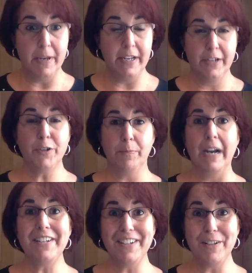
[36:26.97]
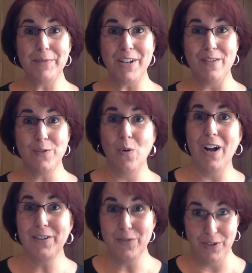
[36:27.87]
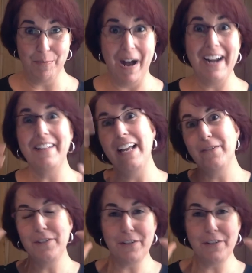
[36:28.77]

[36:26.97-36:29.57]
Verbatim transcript: expressing themselves well using body language,